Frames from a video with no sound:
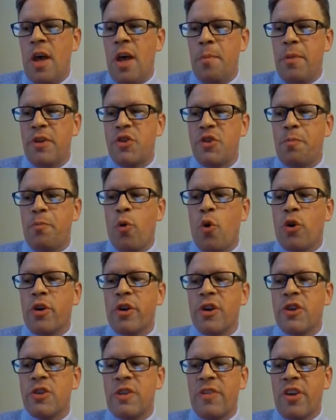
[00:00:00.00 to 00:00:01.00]
But
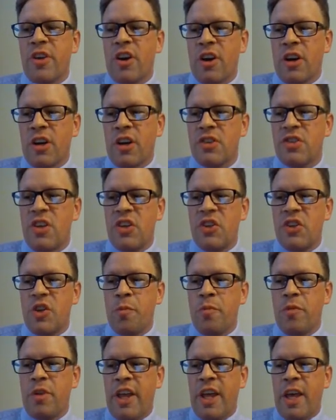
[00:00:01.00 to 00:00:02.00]
supporters of the current
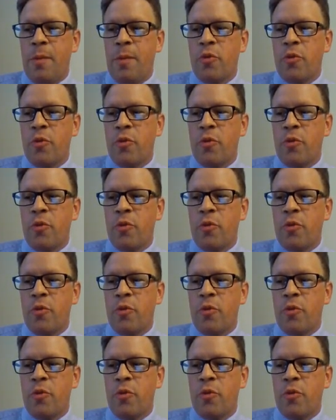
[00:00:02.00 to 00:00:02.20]
system claim